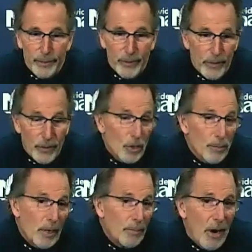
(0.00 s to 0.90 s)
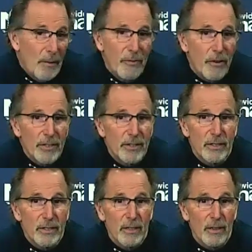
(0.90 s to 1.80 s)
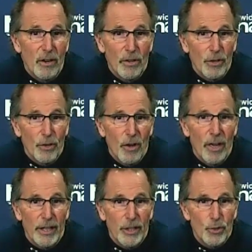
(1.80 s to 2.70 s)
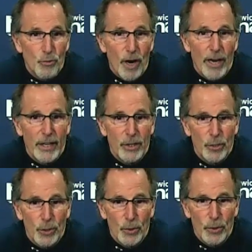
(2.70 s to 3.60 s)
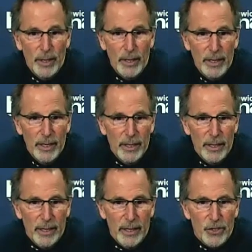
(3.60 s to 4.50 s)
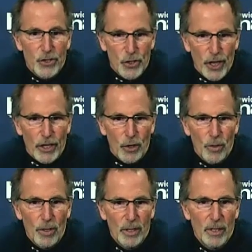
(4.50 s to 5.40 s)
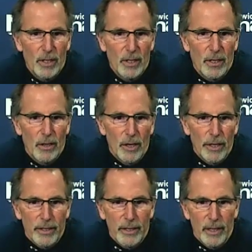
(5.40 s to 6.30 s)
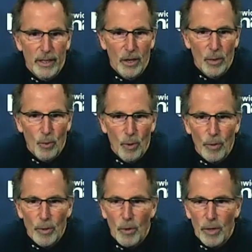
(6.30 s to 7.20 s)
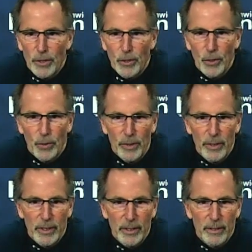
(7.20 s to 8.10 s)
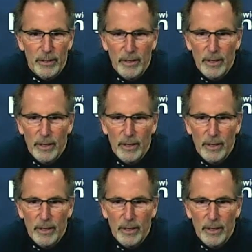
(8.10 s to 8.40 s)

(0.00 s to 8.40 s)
This has been a problem for us all year long, is trying to settle on what we want to do. And